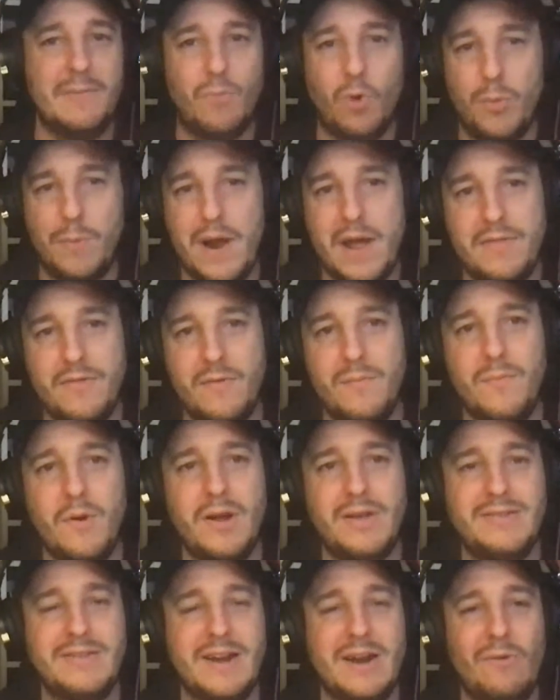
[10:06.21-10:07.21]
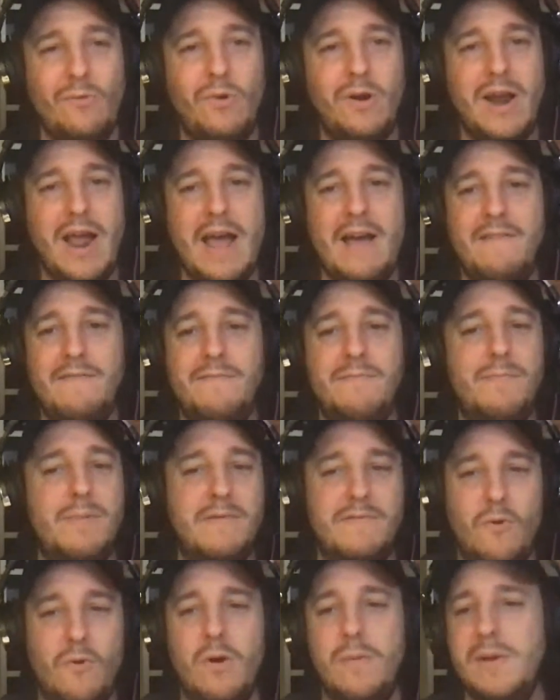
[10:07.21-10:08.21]
more bathroom breaks than I would have
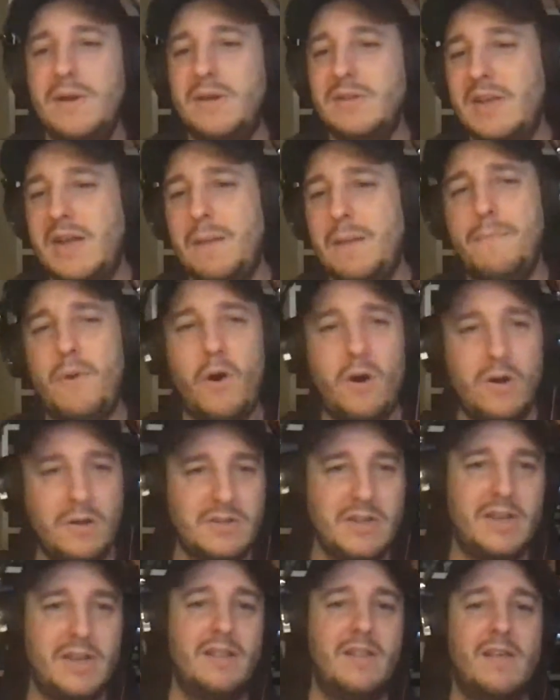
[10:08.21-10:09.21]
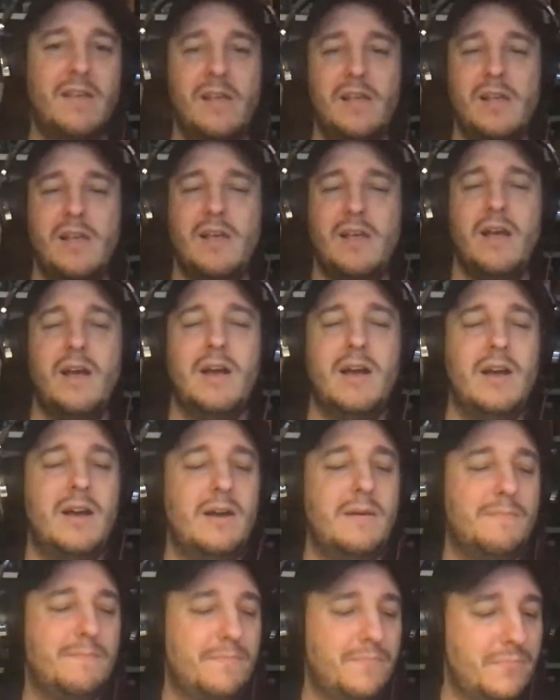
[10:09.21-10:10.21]
before because I can pause it.
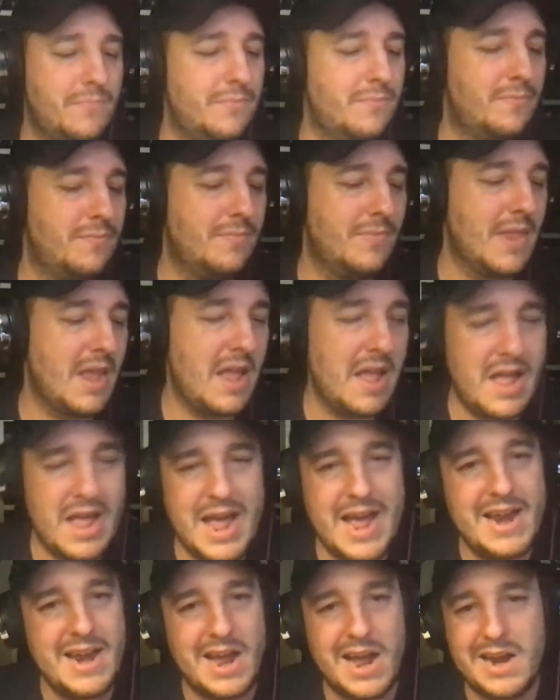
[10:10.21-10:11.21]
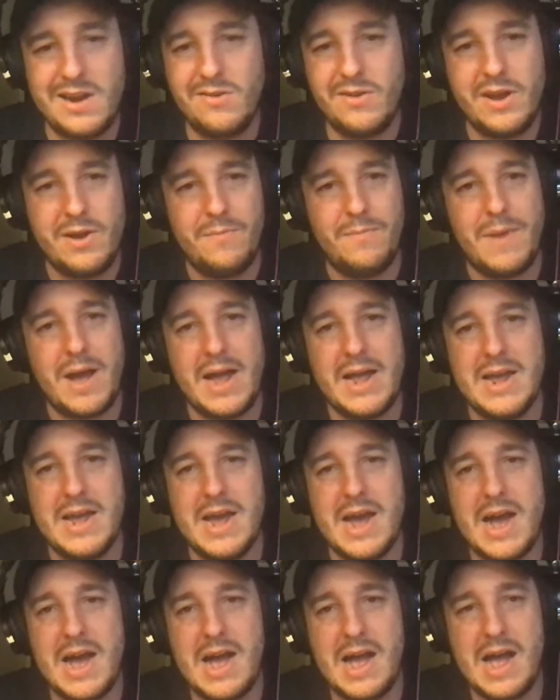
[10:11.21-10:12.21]
Um, I don't know.
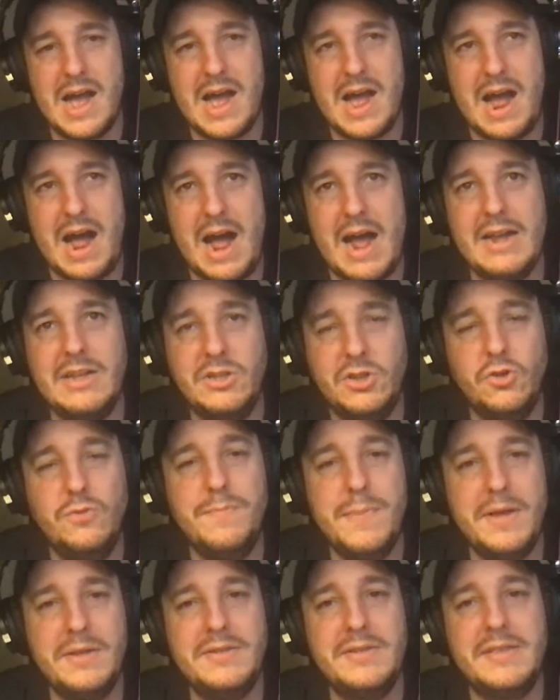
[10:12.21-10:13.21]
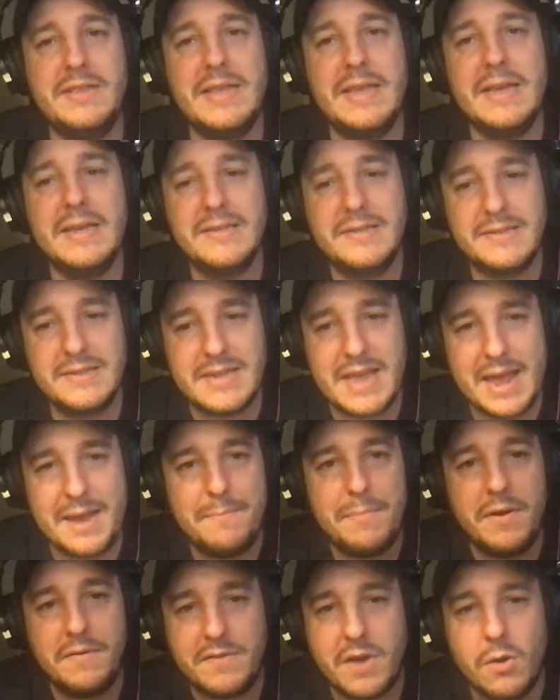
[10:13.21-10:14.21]
I do miss the
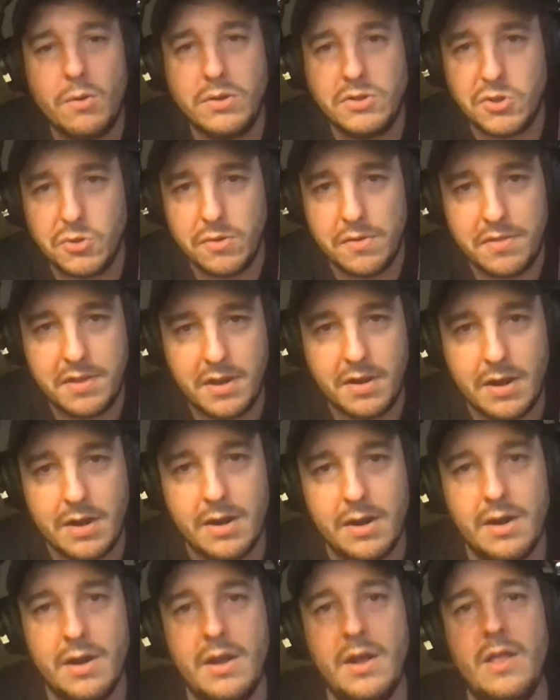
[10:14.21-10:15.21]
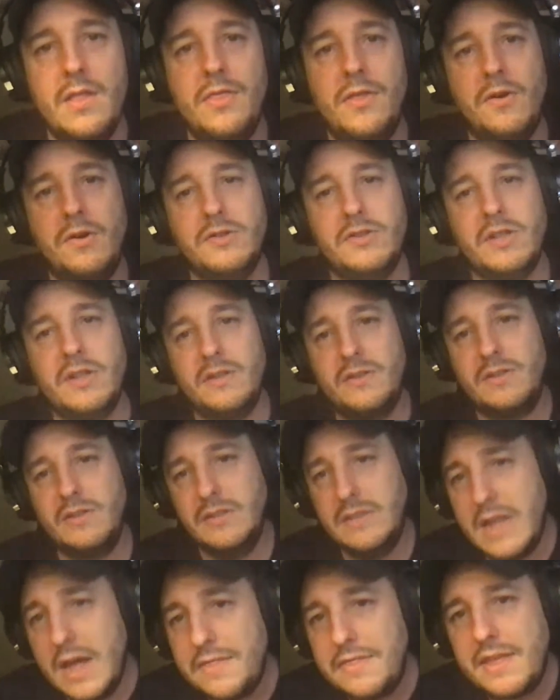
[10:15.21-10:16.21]
escape of going to a theater. There's
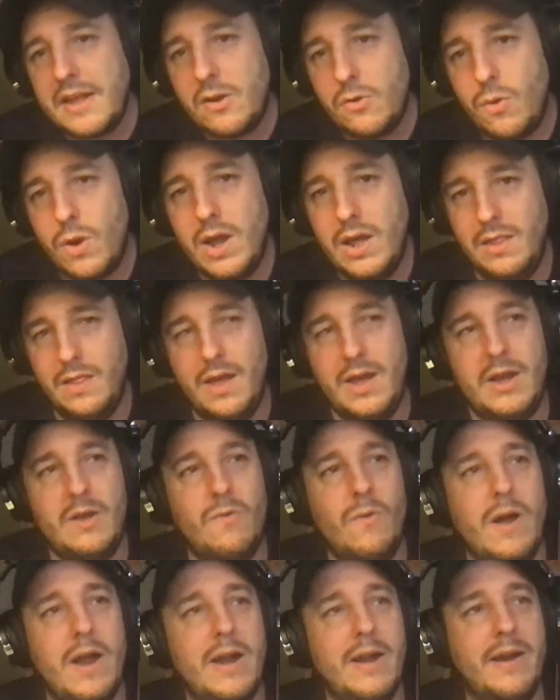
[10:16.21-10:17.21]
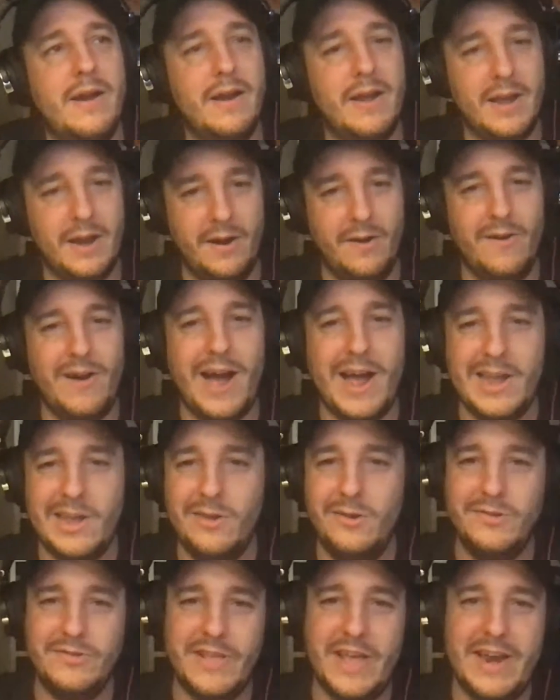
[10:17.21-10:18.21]
nothing quite like when I
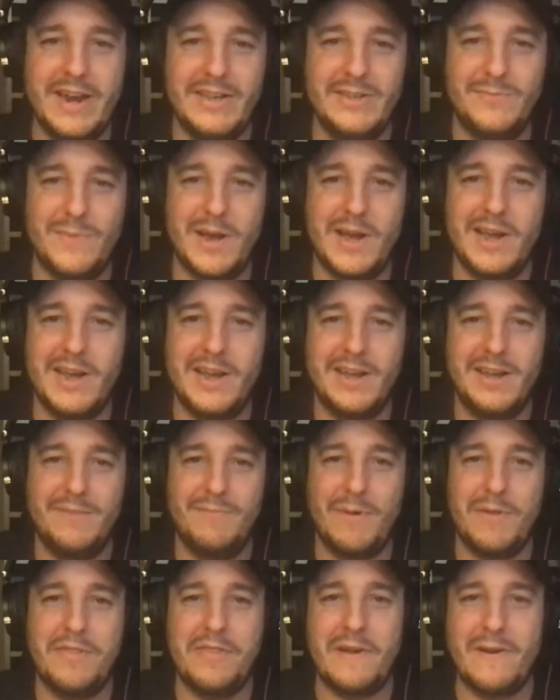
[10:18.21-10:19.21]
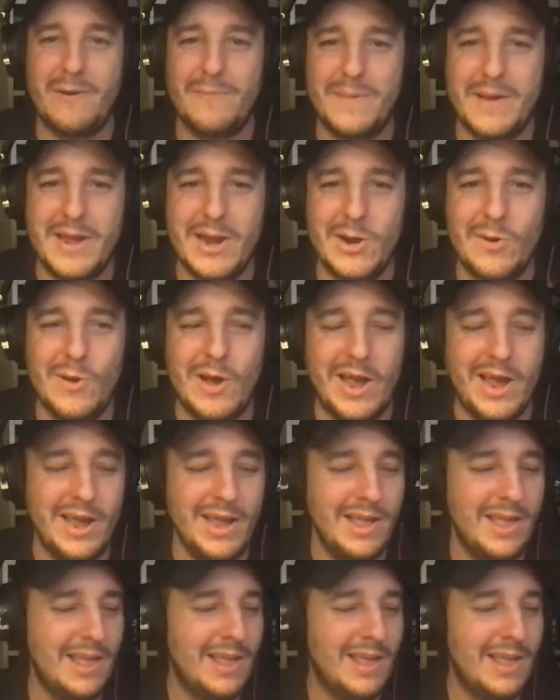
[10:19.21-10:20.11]
use that as my therapy in a way.